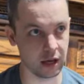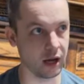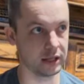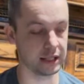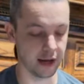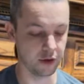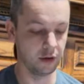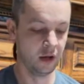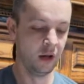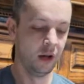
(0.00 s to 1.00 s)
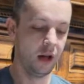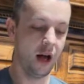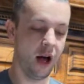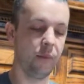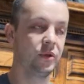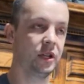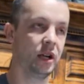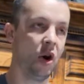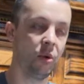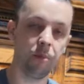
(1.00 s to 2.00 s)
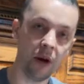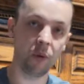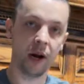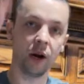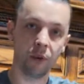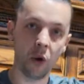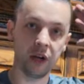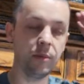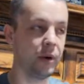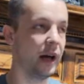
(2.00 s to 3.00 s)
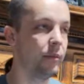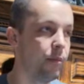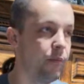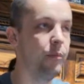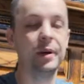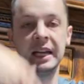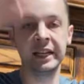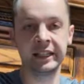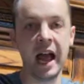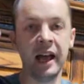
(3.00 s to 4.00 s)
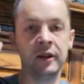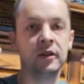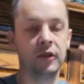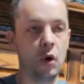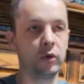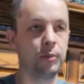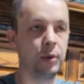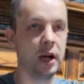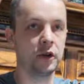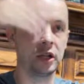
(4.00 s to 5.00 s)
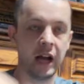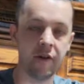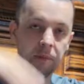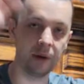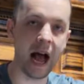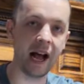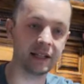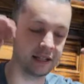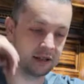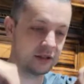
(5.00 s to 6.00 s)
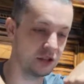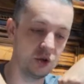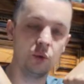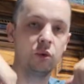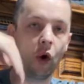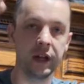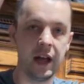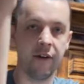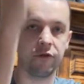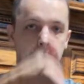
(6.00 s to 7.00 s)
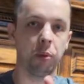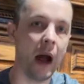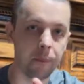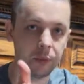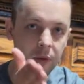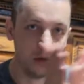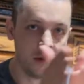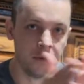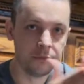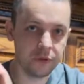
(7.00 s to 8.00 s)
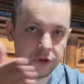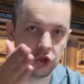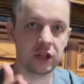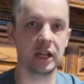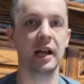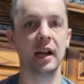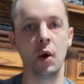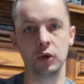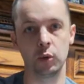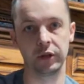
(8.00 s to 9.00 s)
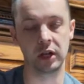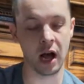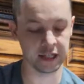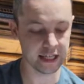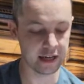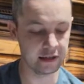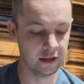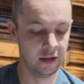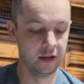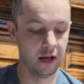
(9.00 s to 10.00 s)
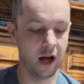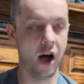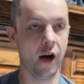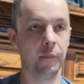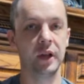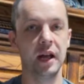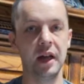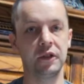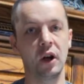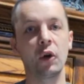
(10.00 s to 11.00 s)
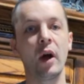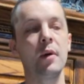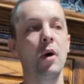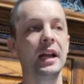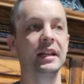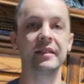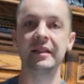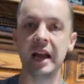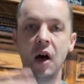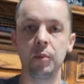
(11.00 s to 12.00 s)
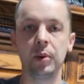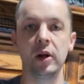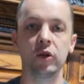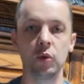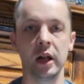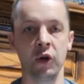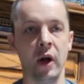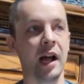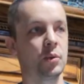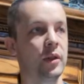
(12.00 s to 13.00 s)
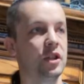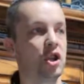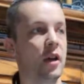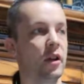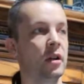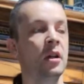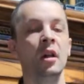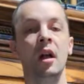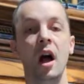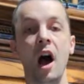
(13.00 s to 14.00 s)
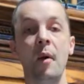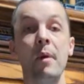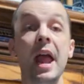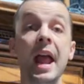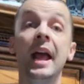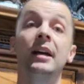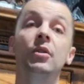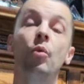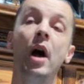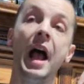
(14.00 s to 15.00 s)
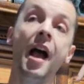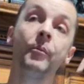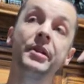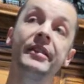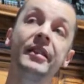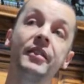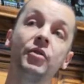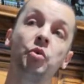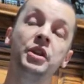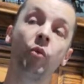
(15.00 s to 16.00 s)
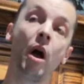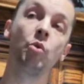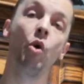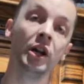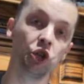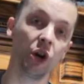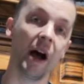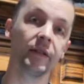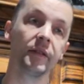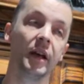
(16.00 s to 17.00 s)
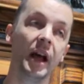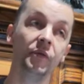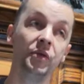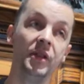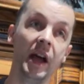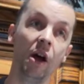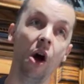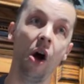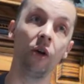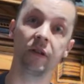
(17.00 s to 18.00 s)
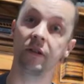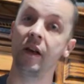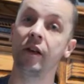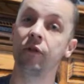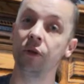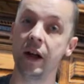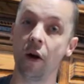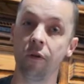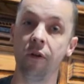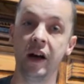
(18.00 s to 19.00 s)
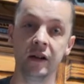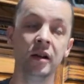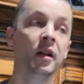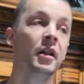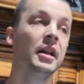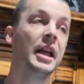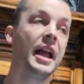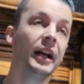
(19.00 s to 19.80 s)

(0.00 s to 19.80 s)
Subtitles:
together. You know, a bit railroady, but beginning to end, those players are gonna have a blast, and you only have to prep just 8 hours worth of content. And that's a great way to see how the players will interact with each other. And what happens is when you run one-shots and they are successful, they are fun, it